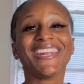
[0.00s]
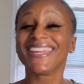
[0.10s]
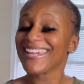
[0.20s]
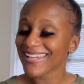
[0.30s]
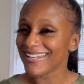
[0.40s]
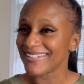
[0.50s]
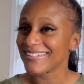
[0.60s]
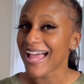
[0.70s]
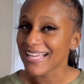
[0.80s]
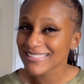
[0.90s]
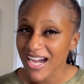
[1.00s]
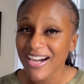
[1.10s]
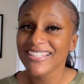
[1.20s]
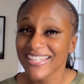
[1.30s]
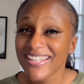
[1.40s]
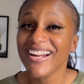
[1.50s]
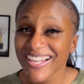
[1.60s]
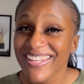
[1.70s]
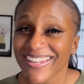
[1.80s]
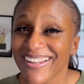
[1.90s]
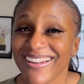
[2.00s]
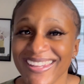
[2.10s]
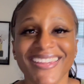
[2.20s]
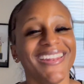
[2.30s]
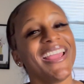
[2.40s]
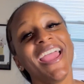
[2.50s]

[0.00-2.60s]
again, la again again again